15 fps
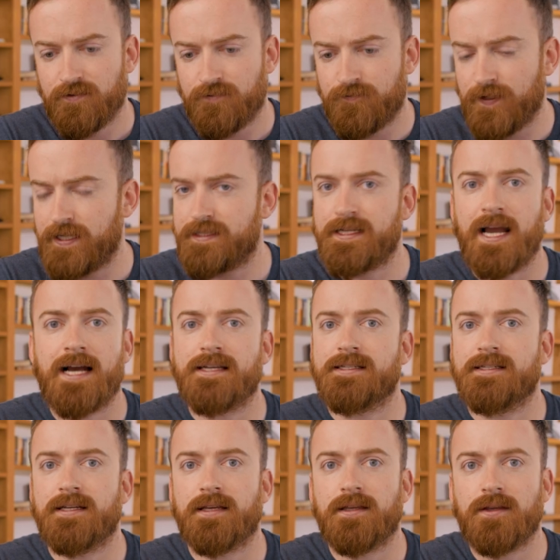
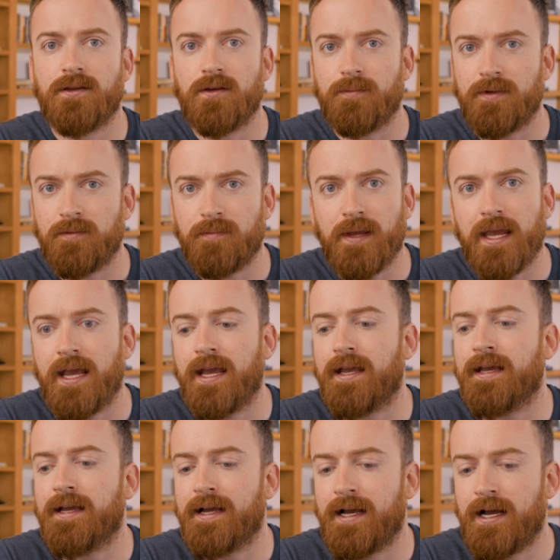Fantastic human
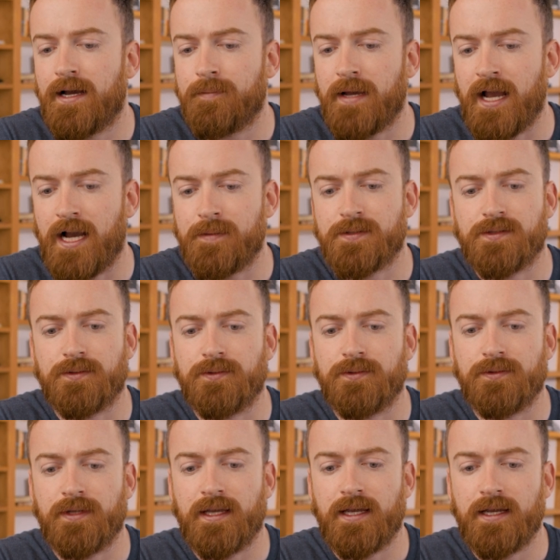being.
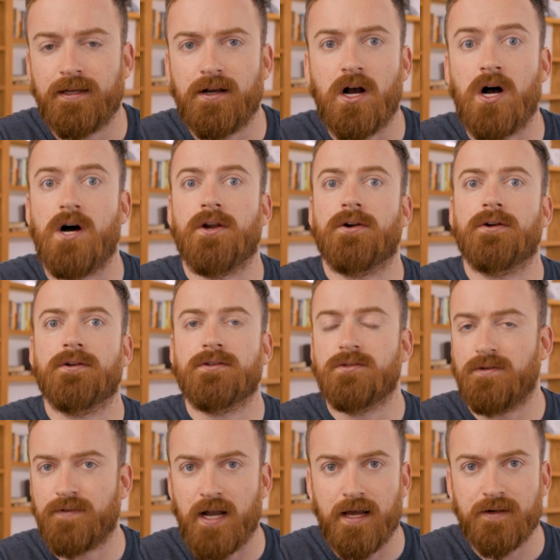Absolutely honored
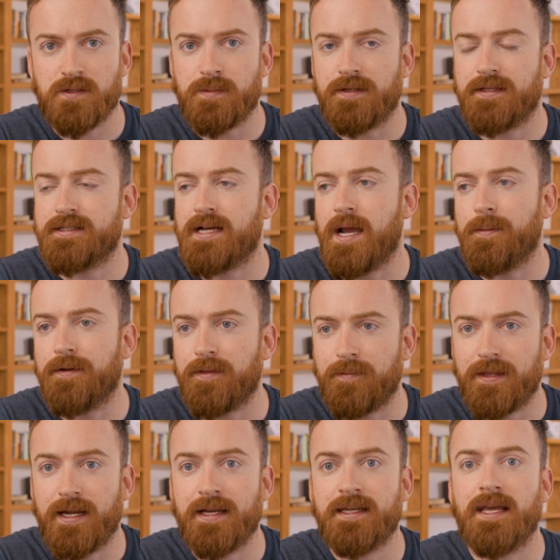to have gotten to spend the time with
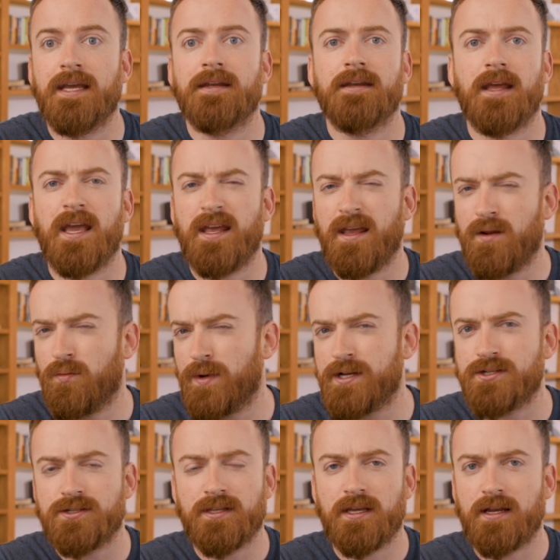him that I did, and
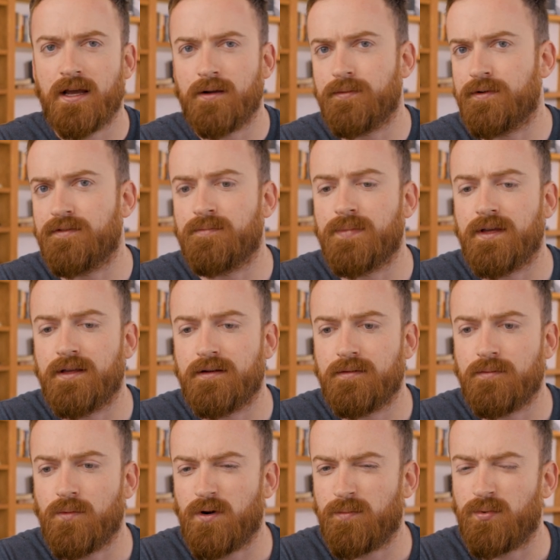wish that I would have been
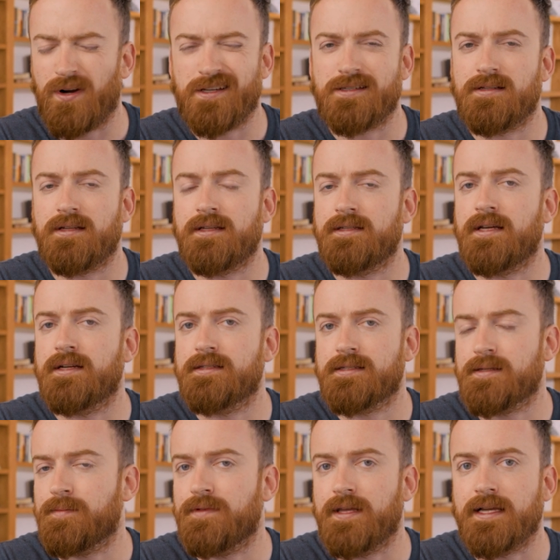more present and done
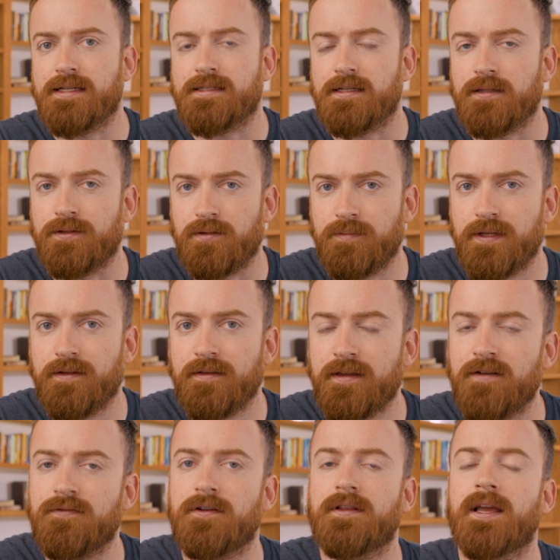some things a little bit
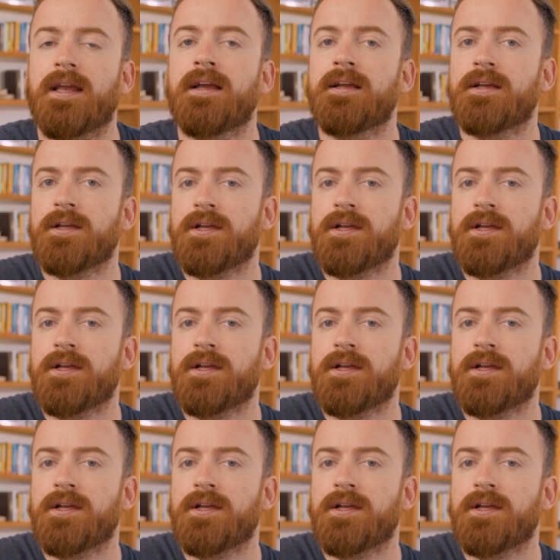differently.